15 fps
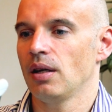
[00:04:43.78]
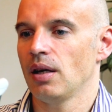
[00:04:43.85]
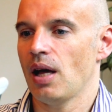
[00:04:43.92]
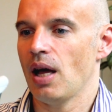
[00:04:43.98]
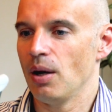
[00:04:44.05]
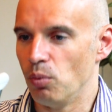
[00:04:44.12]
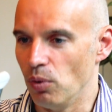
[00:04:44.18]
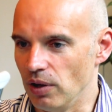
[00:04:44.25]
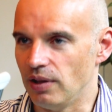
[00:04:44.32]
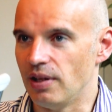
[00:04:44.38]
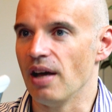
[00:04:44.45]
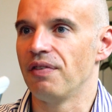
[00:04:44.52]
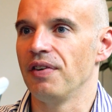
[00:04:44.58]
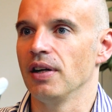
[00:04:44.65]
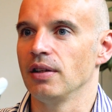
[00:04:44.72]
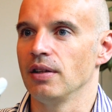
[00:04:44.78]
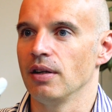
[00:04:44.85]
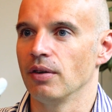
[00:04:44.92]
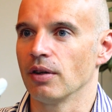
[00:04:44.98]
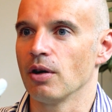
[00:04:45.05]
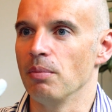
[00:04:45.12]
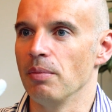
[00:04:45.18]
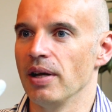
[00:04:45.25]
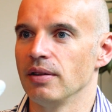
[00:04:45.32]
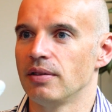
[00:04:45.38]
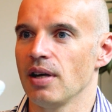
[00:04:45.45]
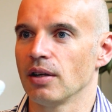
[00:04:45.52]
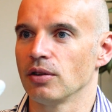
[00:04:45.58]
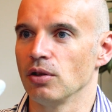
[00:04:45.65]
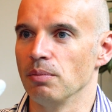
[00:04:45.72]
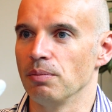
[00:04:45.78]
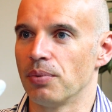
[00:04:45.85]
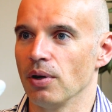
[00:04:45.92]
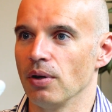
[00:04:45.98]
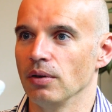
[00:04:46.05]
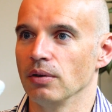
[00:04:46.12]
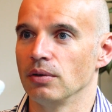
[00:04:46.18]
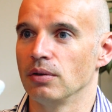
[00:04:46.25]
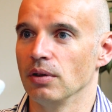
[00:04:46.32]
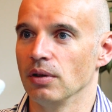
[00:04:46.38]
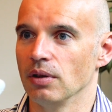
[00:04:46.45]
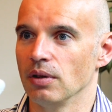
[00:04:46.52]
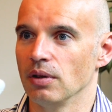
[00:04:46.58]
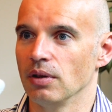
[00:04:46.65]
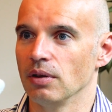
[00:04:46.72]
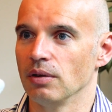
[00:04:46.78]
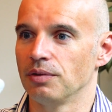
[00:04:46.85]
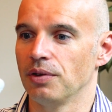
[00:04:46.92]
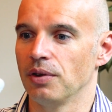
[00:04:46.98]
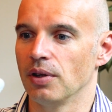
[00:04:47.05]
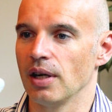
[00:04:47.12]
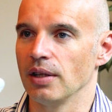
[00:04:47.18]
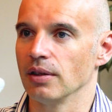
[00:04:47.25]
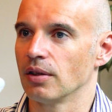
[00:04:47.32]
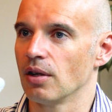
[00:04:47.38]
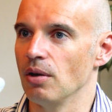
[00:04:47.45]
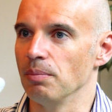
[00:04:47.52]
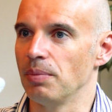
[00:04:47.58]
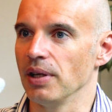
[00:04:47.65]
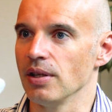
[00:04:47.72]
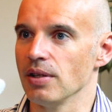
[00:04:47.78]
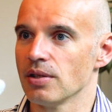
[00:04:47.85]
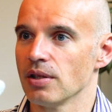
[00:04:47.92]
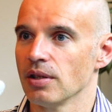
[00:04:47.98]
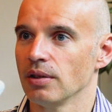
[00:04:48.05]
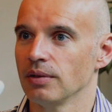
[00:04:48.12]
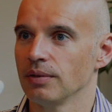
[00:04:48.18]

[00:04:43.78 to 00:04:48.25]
I will definitely recommend Tacton product for other companies.